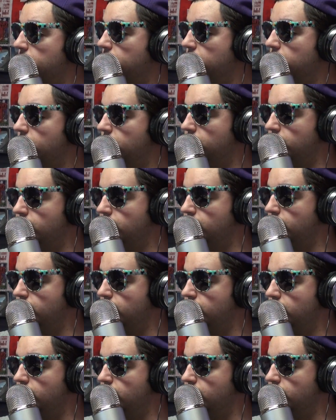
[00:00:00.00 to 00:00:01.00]

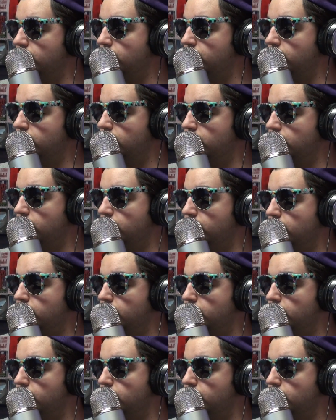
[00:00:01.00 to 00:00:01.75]
[no speech]